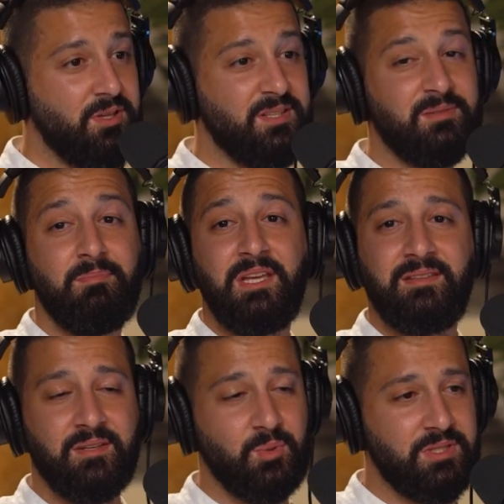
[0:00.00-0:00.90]
or this
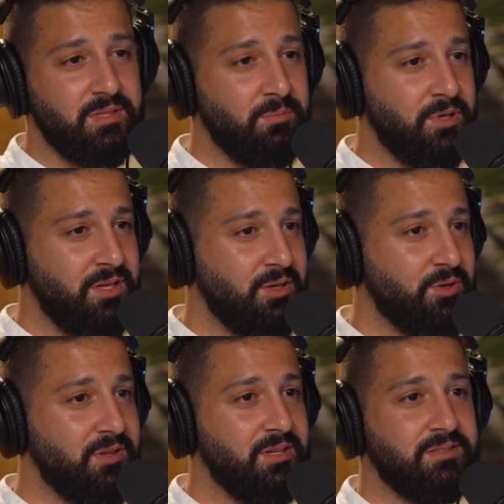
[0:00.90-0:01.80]
meeting with
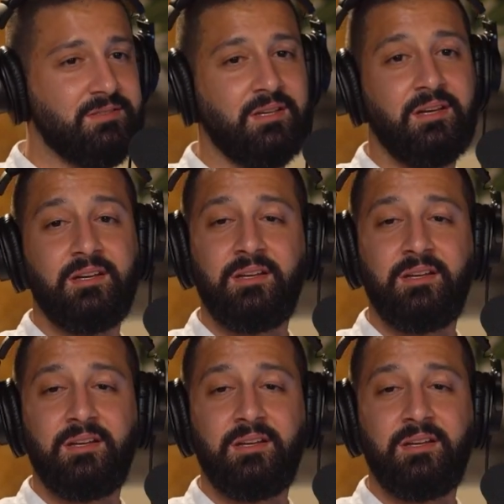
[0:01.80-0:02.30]
somebody, or this